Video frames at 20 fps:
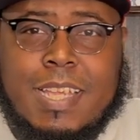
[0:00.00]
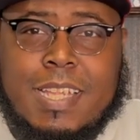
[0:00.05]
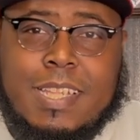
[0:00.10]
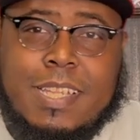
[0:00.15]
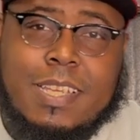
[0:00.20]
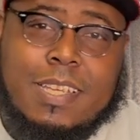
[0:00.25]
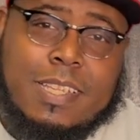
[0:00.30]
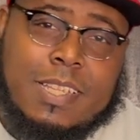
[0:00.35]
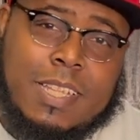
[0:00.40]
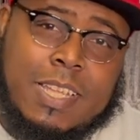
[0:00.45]

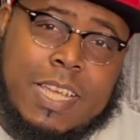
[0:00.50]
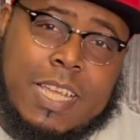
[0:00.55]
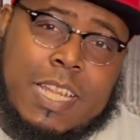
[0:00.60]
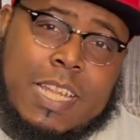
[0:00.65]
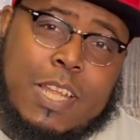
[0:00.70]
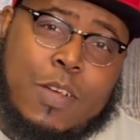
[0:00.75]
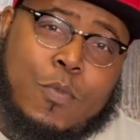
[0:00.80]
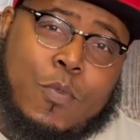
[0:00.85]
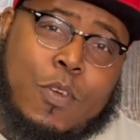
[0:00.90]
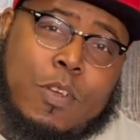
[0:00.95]
The lady
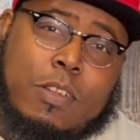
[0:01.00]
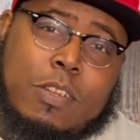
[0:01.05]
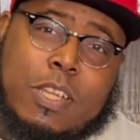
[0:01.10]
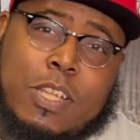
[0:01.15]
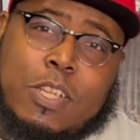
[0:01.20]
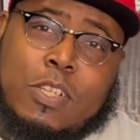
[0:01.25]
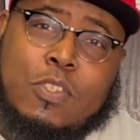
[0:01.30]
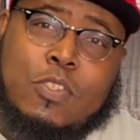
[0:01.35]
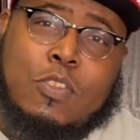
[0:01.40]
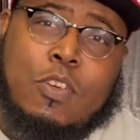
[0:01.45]
that worked at
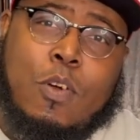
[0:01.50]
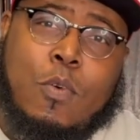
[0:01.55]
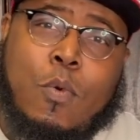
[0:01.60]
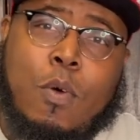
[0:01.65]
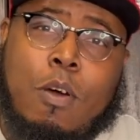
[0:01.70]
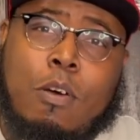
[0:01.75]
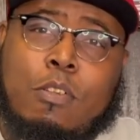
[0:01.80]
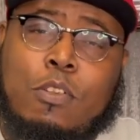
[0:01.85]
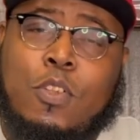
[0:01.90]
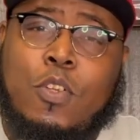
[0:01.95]
the store
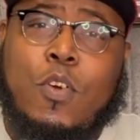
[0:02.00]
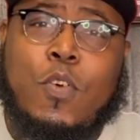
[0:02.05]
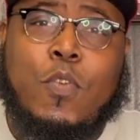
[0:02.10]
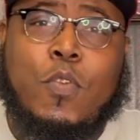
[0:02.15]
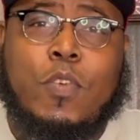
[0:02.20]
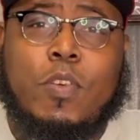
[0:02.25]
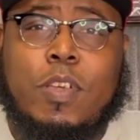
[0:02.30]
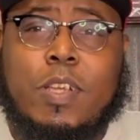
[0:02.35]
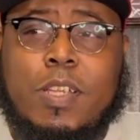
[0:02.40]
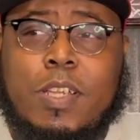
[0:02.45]
walked
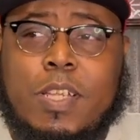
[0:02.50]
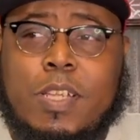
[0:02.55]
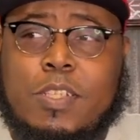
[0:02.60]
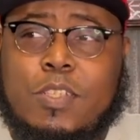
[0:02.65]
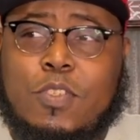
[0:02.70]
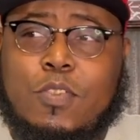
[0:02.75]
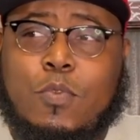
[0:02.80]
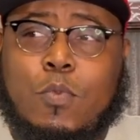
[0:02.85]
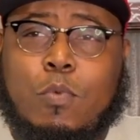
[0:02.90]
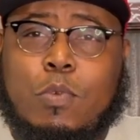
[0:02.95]
over and
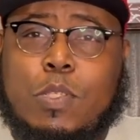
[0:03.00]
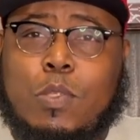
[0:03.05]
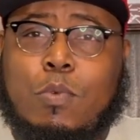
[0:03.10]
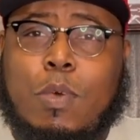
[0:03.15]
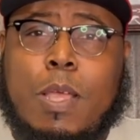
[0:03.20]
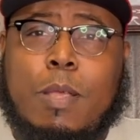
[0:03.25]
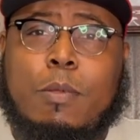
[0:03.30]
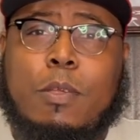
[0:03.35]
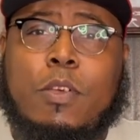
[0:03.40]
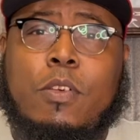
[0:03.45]

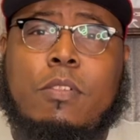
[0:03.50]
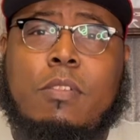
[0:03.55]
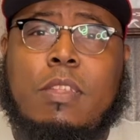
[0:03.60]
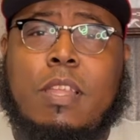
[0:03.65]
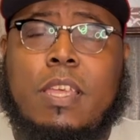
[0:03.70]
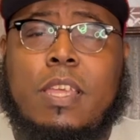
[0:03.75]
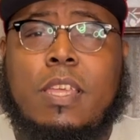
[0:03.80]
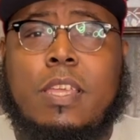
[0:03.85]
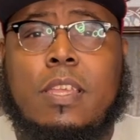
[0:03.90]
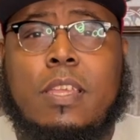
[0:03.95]
swiped her
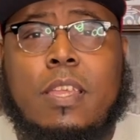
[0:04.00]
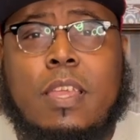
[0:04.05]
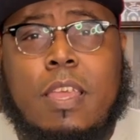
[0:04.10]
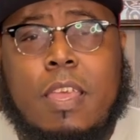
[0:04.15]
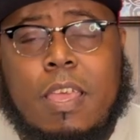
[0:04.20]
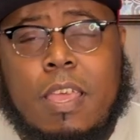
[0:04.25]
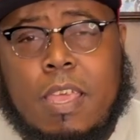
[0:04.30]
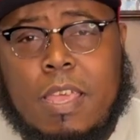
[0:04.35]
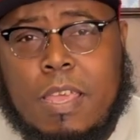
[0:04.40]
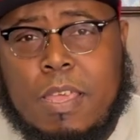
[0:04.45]
thing
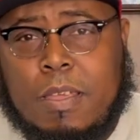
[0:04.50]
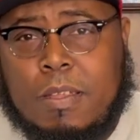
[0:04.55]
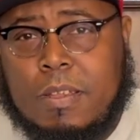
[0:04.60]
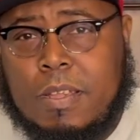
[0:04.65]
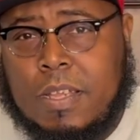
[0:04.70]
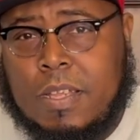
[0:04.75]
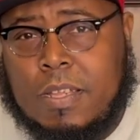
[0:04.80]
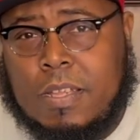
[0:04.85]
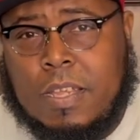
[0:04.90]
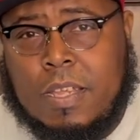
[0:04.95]

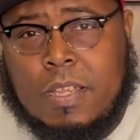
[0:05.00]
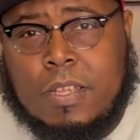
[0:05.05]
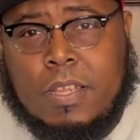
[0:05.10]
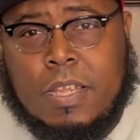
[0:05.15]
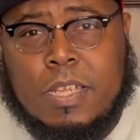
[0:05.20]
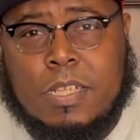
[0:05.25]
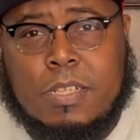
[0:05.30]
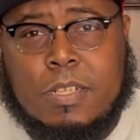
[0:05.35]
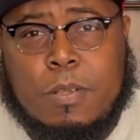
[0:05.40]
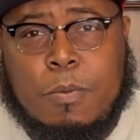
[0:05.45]

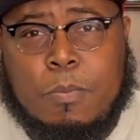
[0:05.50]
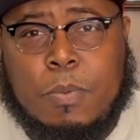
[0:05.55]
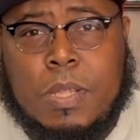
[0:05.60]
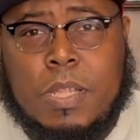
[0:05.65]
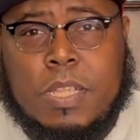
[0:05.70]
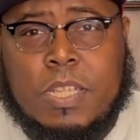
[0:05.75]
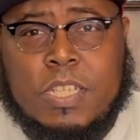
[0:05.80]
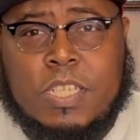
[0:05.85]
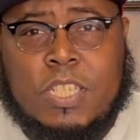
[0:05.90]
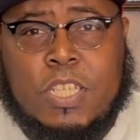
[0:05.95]
and
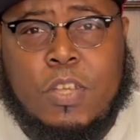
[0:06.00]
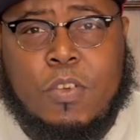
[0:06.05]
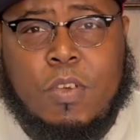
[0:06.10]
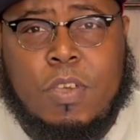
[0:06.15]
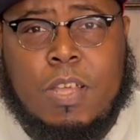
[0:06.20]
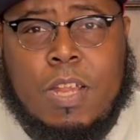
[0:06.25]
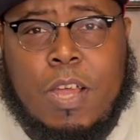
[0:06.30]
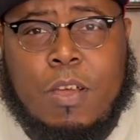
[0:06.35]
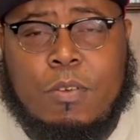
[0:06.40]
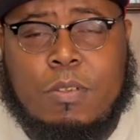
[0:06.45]
completely
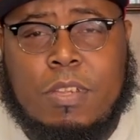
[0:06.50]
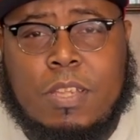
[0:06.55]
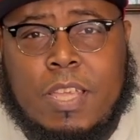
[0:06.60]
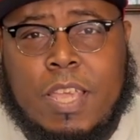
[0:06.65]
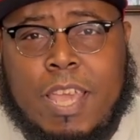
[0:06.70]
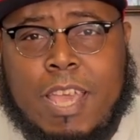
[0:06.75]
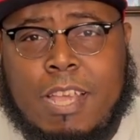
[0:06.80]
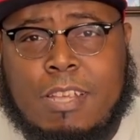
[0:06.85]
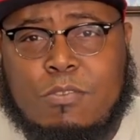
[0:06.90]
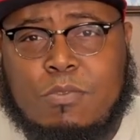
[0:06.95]
zeroed out the
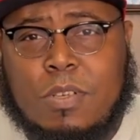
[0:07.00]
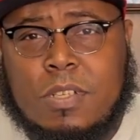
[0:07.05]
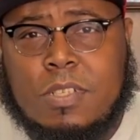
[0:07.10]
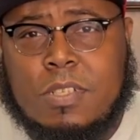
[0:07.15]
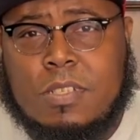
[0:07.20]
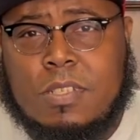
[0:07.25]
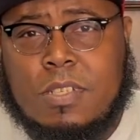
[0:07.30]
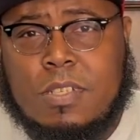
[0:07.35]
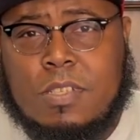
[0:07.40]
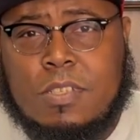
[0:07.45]
cash
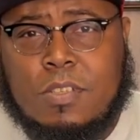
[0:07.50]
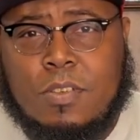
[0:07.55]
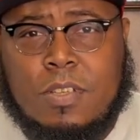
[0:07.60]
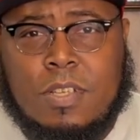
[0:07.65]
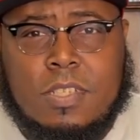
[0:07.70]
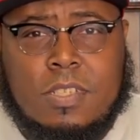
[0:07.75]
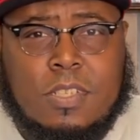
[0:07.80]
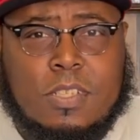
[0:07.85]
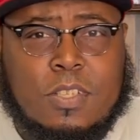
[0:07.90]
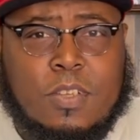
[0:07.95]
register and told
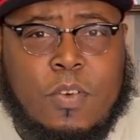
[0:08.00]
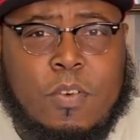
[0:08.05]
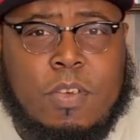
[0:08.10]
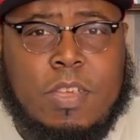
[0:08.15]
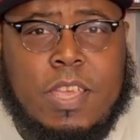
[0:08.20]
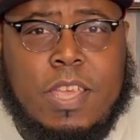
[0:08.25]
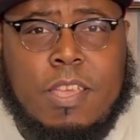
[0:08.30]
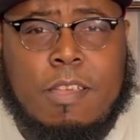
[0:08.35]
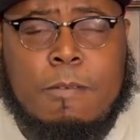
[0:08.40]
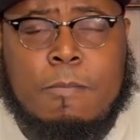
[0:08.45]
us just go
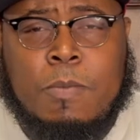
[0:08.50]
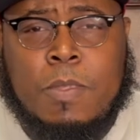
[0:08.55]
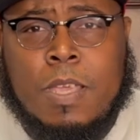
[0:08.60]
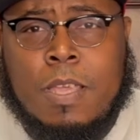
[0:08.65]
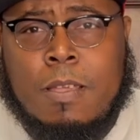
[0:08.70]
ahead.